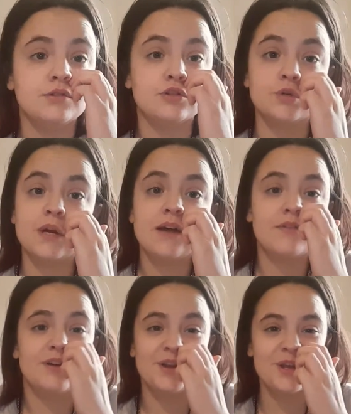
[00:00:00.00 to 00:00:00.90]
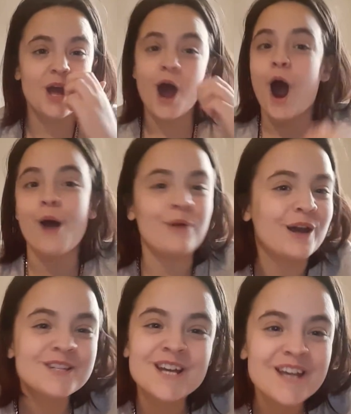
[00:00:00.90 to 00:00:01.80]
You can do whatever. I'm not
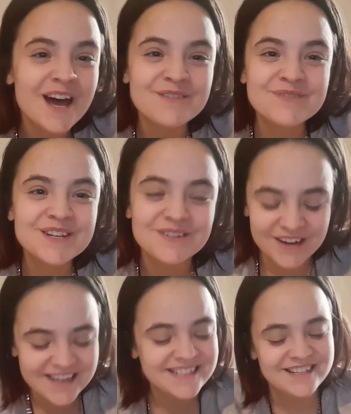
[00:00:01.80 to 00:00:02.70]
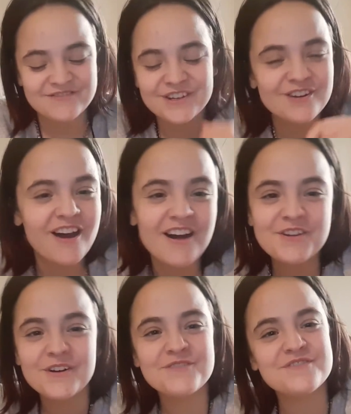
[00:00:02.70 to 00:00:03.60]
gonna tell you how to feel, right? You figure out how
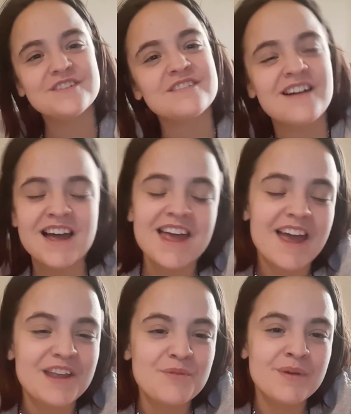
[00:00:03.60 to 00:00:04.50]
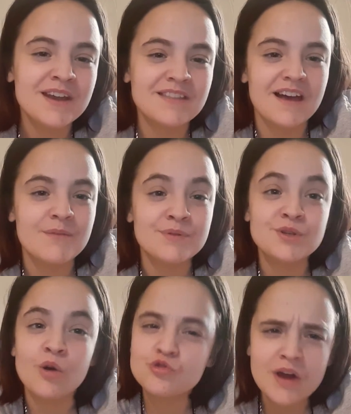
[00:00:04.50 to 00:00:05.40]
you want to feel and you pick that, but
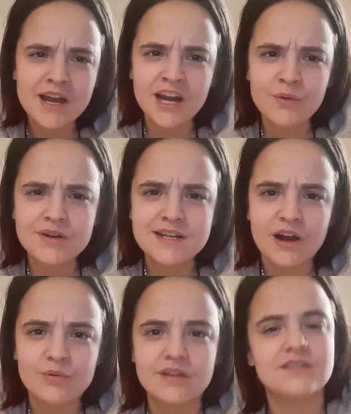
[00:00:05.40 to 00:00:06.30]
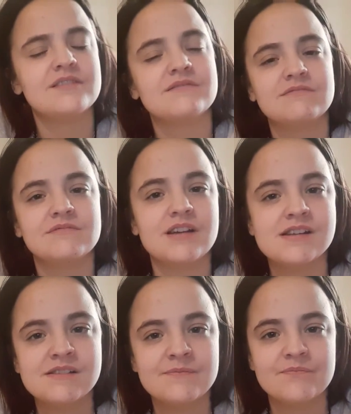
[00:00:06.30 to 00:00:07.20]
don't drag anyone down with you,
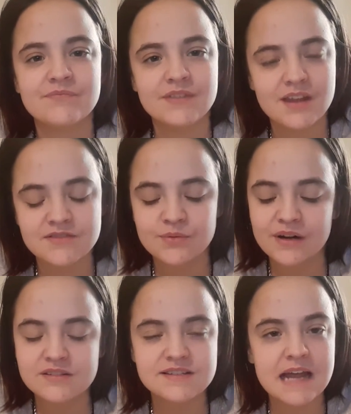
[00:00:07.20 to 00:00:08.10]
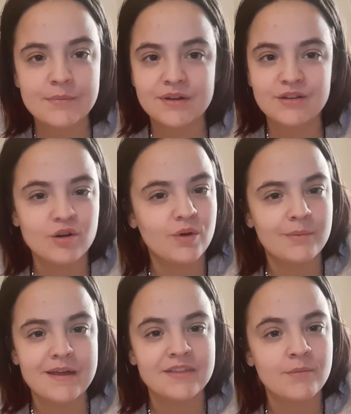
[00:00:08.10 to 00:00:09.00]
right? If someone else is happy, you don't want to
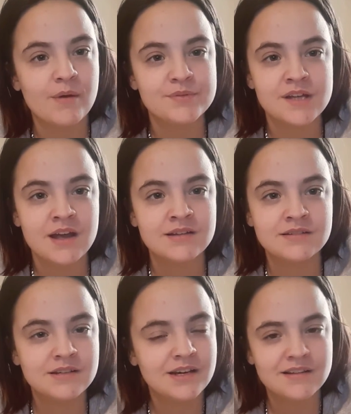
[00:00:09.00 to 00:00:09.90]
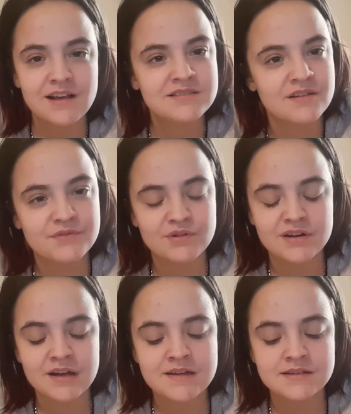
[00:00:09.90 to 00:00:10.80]
make them upset. That's not very
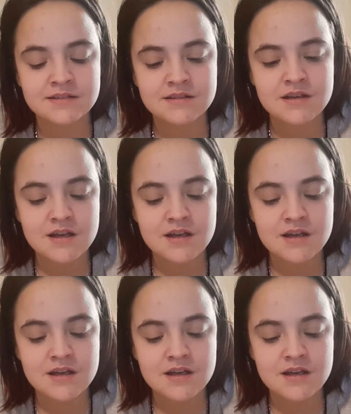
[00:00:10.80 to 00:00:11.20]
nice.